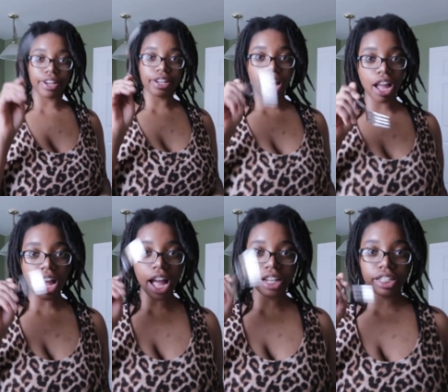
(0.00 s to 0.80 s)
Right
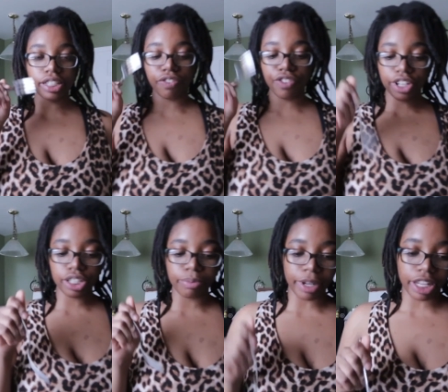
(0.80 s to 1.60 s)
now, I just
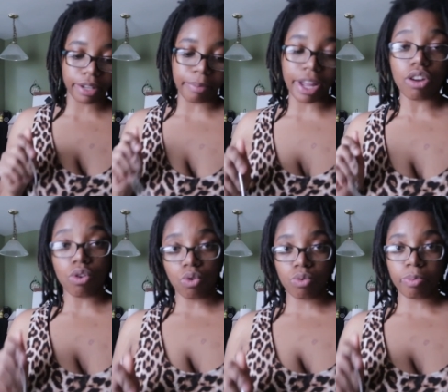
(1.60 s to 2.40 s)
finished making my
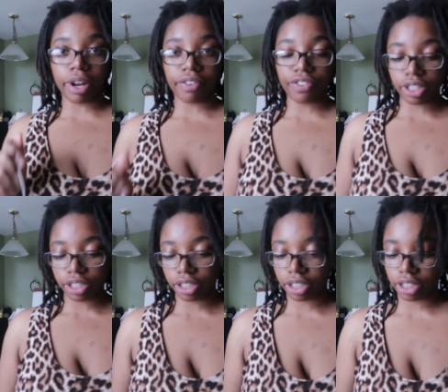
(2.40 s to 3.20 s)
own
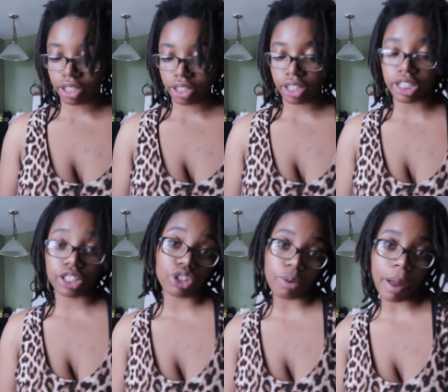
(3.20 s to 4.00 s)
breakfast. Cause
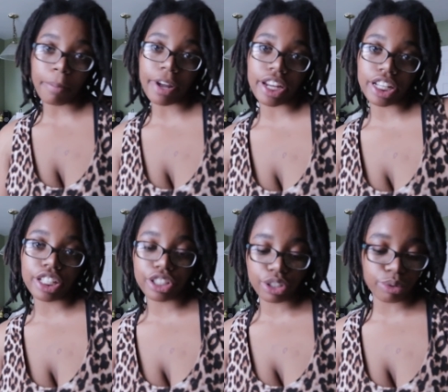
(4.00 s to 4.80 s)
you know, mama gotta
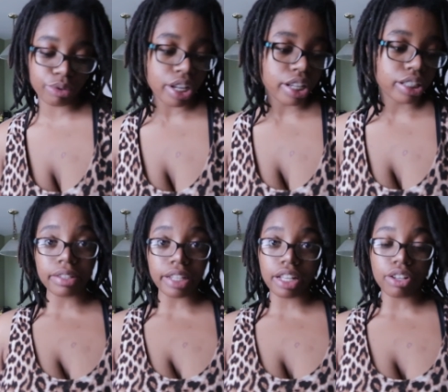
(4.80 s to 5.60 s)
eat too.
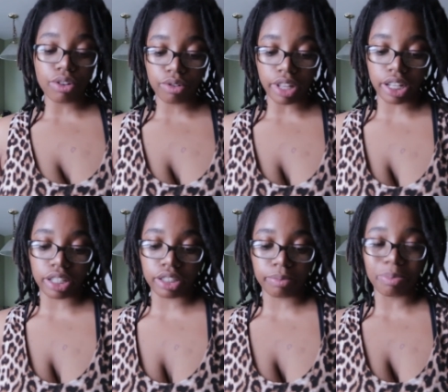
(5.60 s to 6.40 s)
Sometimes I can go
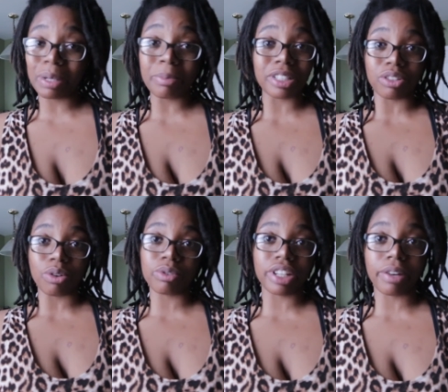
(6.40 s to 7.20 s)
like pretty much the
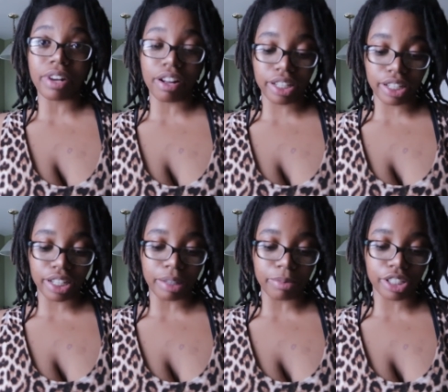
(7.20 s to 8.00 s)
whole day without eating
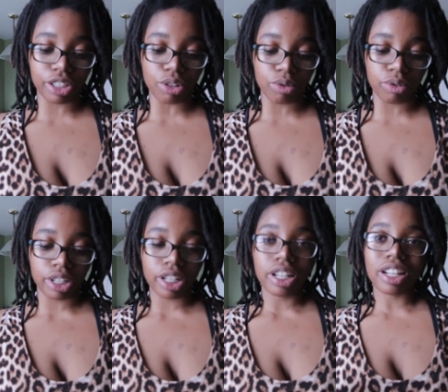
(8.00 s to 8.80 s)
cause I'm just so
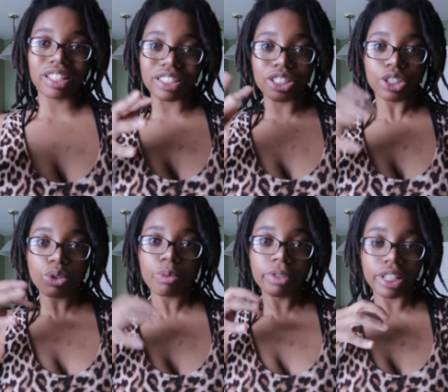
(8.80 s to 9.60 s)

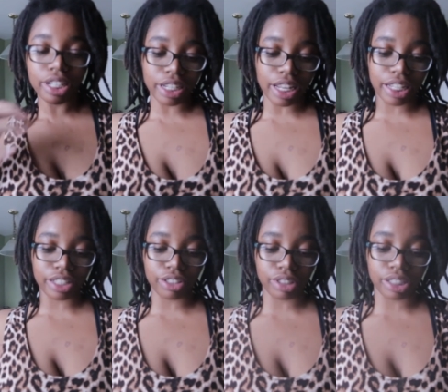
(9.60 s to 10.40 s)
consumed in the day.
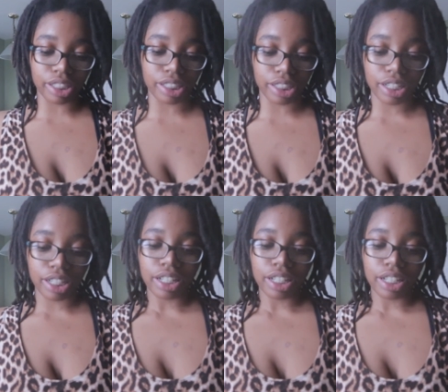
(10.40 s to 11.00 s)
So it's like,